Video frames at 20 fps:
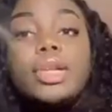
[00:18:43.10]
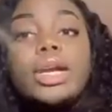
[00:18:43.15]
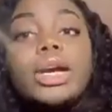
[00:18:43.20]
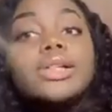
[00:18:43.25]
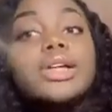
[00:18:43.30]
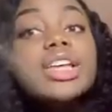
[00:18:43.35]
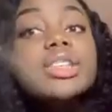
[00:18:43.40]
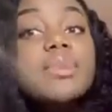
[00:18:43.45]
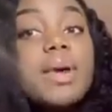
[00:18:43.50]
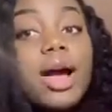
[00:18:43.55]

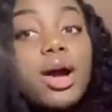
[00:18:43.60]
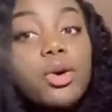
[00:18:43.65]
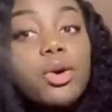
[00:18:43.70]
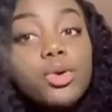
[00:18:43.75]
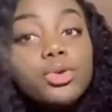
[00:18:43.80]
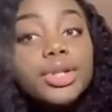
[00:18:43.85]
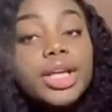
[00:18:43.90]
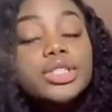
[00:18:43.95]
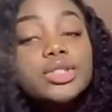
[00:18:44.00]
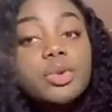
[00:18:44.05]
That's
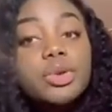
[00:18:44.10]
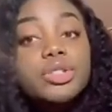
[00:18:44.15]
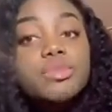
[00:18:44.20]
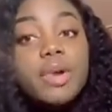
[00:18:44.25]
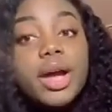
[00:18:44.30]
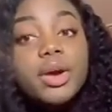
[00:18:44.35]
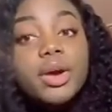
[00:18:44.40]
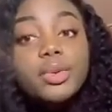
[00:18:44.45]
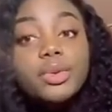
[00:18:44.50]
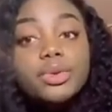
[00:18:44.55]
always
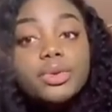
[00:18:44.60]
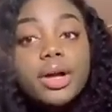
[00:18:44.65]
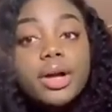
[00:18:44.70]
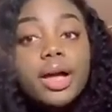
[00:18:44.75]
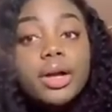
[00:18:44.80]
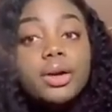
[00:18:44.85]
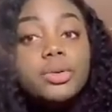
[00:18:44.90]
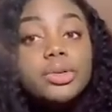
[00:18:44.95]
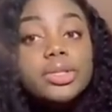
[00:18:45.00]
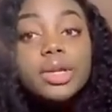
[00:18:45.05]
my rule.
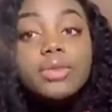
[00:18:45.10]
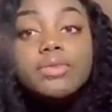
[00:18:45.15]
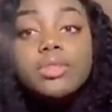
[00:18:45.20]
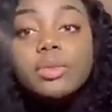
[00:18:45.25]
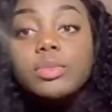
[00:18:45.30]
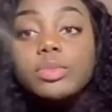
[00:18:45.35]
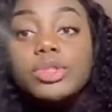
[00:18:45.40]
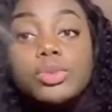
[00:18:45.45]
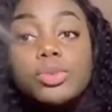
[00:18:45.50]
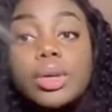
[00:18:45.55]
I always give
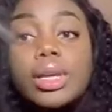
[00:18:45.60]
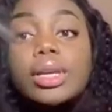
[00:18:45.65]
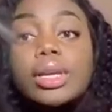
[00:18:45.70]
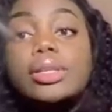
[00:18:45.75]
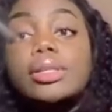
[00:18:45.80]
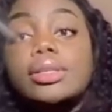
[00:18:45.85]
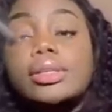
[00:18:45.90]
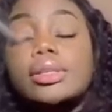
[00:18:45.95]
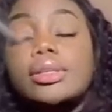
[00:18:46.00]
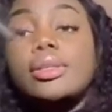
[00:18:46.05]
them 2
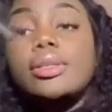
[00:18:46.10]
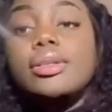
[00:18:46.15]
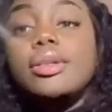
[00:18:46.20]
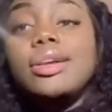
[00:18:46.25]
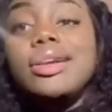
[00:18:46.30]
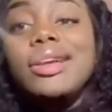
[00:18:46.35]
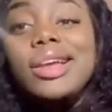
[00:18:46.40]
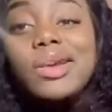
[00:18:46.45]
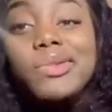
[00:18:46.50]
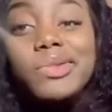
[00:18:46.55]
weeks,
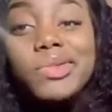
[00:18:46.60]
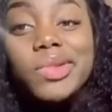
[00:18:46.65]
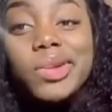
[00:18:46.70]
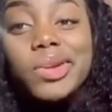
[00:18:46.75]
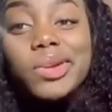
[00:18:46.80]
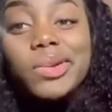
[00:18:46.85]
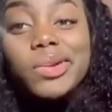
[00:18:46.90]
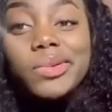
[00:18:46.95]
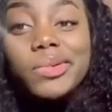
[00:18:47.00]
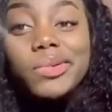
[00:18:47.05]
even
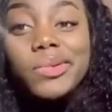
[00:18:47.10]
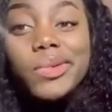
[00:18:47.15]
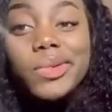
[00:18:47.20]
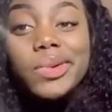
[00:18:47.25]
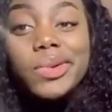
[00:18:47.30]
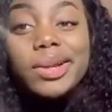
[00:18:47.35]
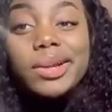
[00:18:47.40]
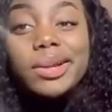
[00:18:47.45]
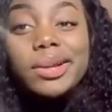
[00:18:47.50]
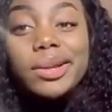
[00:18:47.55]
though,
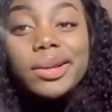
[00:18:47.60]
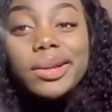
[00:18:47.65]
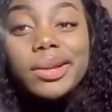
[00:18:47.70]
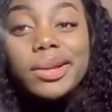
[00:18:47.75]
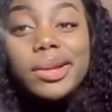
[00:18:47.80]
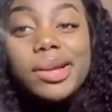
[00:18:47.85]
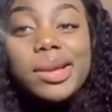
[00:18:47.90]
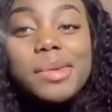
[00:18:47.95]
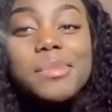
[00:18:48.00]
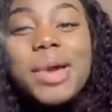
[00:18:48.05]

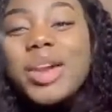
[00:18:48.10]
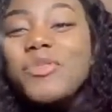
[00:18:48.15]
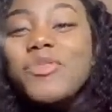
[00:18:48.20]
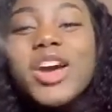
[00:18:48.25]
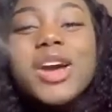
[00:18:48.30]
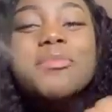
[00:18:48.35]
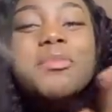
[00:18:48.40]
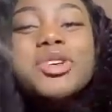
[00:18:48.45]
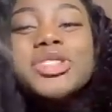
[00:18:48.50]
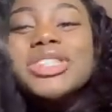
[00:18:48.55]
matter of
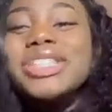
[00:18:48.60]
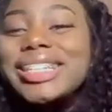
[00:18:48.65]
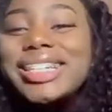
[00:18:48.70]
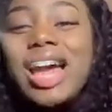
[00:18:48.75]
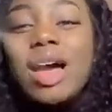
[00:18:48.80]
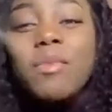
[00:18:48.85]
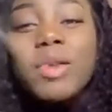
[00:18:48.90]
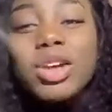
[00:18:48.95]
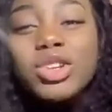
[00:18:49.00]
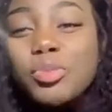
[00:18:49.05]
fact, most of the
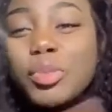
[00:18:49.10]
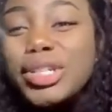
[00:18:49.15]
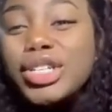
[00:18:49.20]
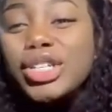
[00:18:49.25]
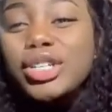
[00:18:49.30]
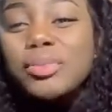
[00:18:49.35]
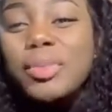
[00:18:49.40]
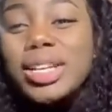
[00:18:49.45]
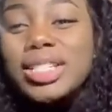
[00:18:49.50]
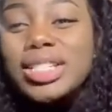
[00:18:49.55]
time I do be
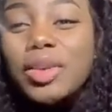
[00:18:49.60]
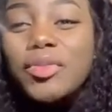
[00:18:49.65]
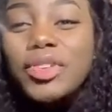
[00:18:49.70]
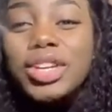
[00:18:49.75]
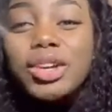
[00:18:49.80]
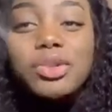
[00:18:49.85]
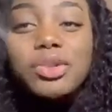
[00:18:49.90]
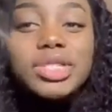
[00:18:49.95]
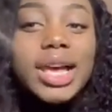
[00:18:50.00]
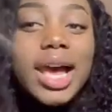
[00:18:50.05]
turning my stuff in
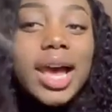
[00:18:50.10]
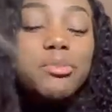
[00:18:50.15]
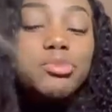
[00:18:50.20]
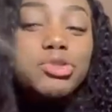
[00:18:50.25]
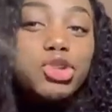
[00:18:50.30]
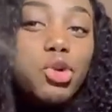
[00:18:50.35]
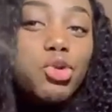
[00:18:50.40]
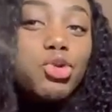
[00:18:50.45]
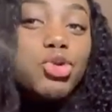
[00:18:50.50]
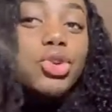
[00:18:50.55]
on time.
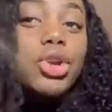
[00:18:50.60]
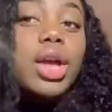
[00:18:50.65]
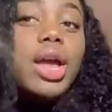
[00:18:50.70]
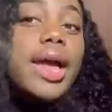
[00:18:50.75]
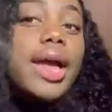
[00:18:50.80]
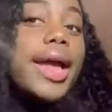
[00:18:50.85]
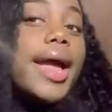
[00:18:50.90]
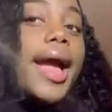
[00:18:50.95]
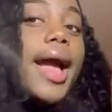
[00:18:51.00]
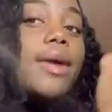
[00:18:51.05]
So
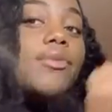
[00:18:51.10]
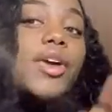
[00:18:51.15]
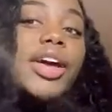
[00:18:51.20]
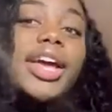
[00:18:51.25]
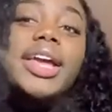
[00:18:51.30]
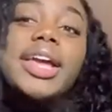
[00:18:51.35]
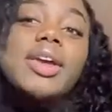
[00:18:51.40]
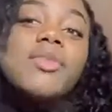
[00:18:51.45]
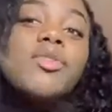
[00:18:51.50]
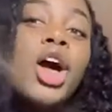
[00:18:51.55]
if I
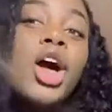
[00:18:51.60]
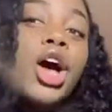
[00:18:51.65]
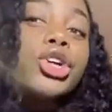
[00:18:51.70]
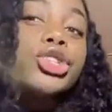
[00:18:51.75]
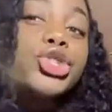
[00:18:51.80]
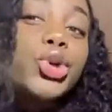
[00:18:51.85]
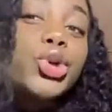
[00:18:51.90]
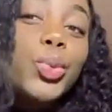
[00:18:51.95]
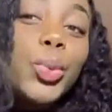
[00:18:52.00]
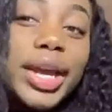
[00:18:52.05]
can give y'all
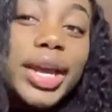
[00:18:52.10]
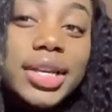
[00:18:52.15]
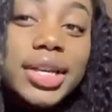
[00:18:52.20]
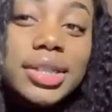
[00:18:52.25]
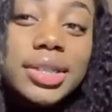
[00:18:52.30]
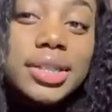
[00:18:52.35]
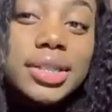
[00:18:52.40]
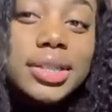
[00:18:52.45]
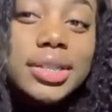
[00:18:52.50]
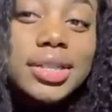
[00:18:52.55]
2
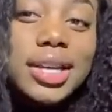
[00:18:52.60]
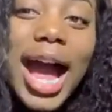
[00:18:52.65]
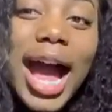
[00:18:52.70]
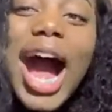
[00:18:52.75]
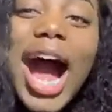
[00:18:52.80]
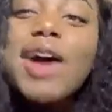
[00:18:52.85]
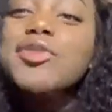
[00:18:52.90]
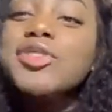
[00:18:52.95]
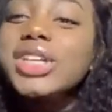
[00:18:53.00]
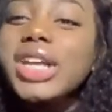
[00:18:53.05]
weeks,
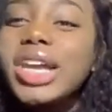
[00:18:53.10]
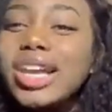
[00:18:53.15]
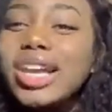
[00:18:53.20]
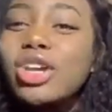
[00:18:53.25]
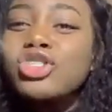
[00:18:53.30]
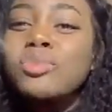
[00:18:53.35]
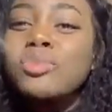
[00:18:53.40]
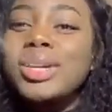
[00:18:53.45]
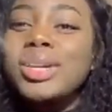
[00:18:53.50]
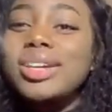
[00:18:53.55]
I feel like y'all
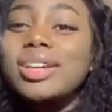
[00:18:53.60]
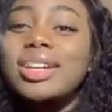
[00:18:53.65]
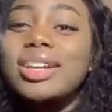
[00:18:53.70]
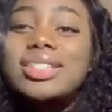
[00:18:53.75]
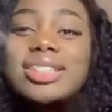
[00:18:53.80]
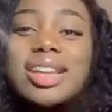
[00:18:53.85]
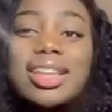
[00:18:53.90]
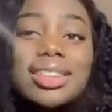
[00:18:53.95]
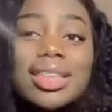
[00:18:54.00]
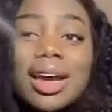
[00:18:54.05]
should be good. It's
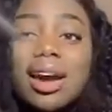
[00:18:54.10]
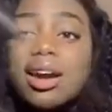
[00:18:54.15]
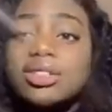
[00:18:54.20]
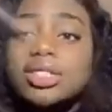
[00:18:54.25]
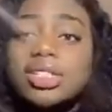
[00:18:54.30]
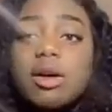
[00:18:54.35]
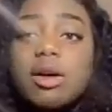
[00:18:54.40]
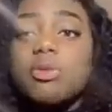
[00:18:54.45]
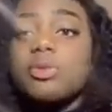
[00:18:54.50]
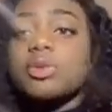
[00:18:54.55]
not that hard
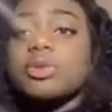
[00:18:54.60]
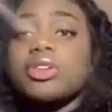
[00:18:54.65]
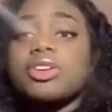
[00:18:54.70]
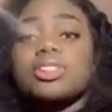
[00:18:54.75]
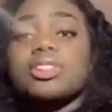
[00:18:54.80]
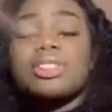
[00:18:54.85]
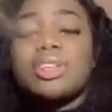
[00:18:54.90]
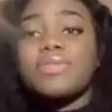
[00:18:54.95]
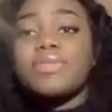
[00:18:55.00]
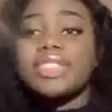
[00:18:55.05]
to come up with good
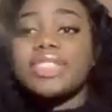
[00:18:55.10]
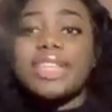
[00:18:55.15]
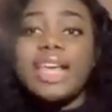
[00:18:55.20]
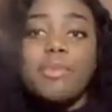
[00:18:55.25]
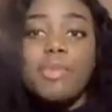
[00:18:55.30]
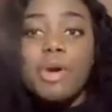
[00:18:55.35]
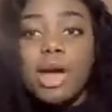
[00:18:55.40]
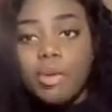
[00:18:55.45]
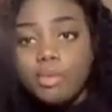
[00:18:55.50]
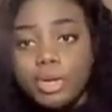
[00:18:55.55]
stuff to say
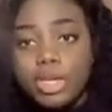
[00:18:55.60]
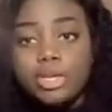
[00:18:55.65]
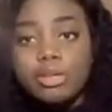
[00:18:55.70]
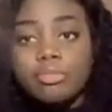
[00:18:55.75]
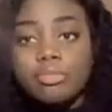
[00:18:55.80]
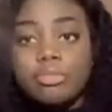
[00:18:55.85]
about me.